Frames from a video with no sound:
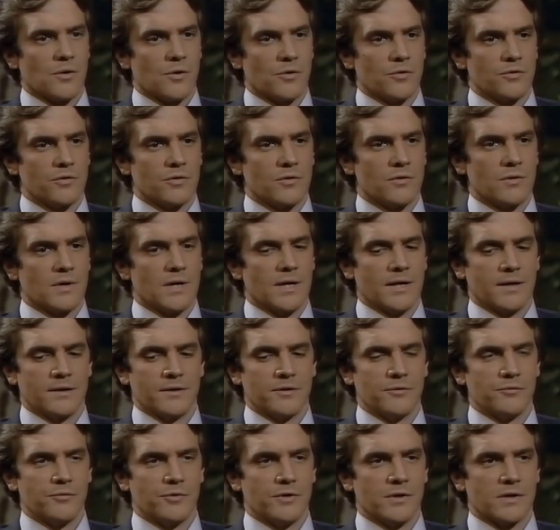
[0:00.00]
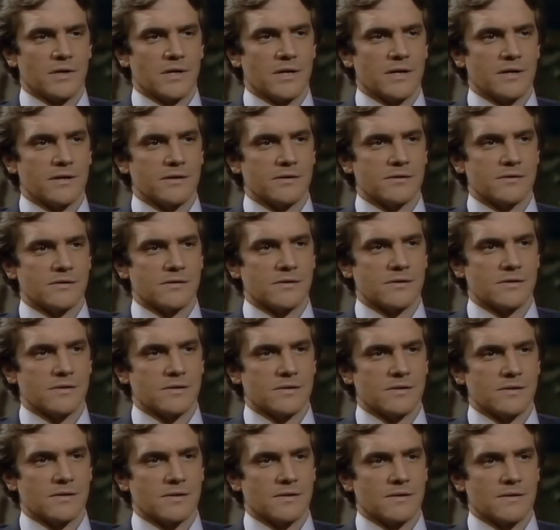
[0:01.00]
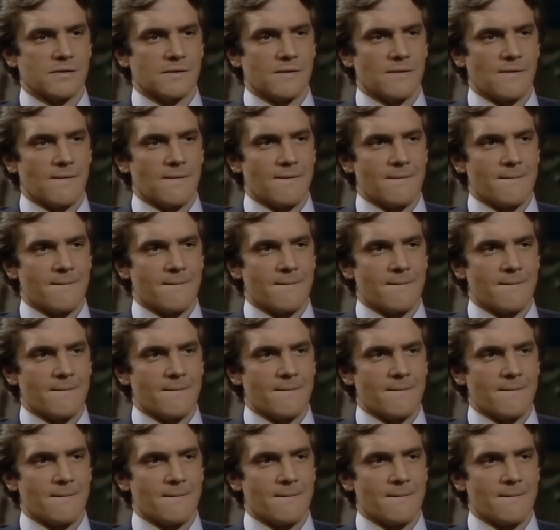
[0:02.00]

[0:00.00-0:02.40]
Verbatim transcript: Oh, do I? I didn't realize. Well, just forget